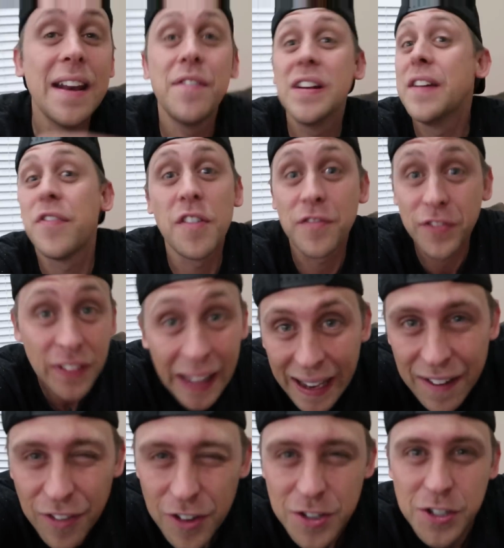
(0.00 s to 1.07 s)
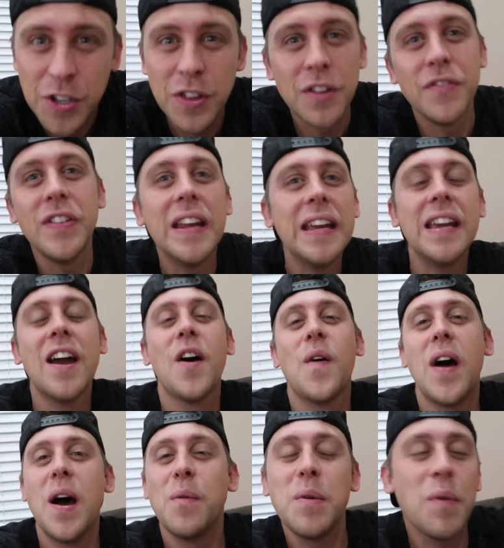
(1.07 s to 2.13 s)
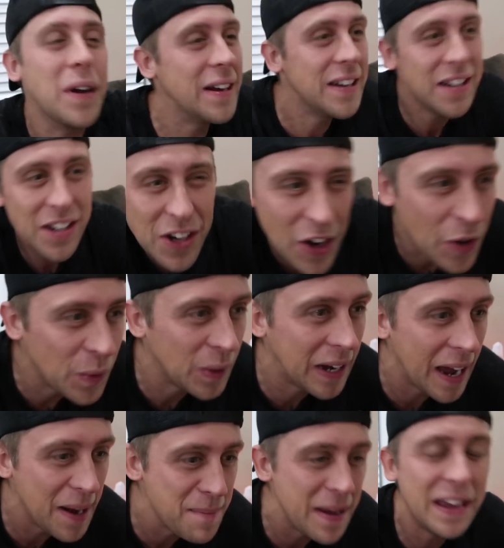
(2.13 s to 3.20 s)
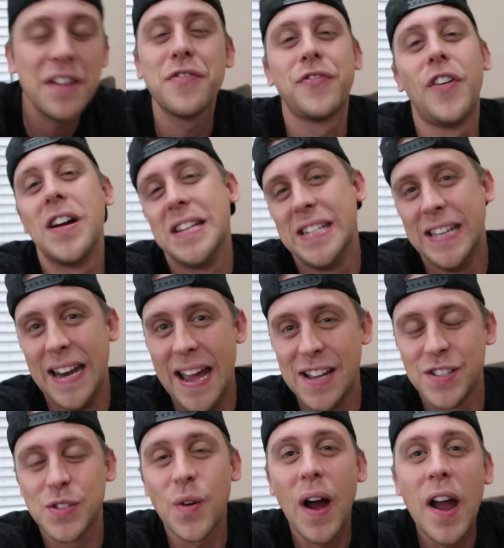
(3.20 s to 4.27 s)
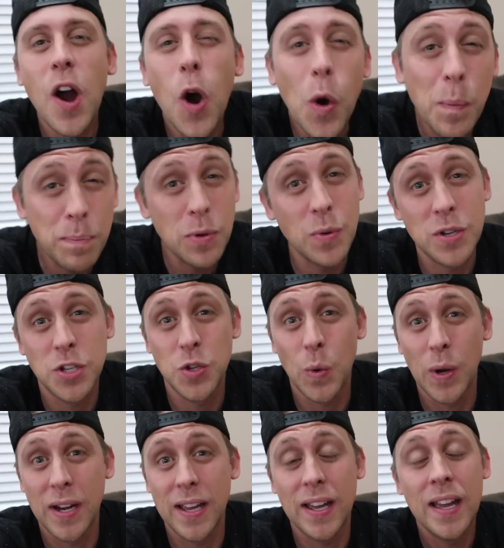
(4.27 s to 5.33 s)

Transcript: kind of a different flavor to the video. Uh, we wanted to, you know, kind of make it fun today. So I hope you enjoyed